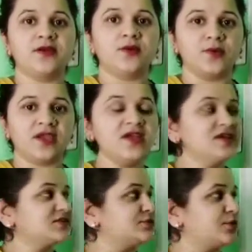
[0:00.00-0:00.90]
Okay,
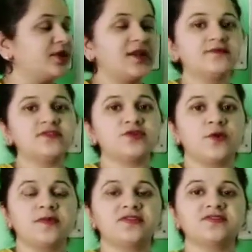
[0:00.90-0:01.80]
so don't leave this
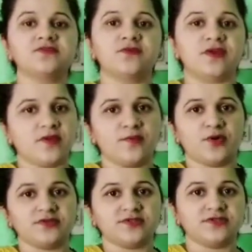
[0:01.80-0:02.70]
topic, this is very
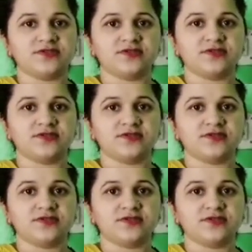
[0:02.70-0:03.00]
important.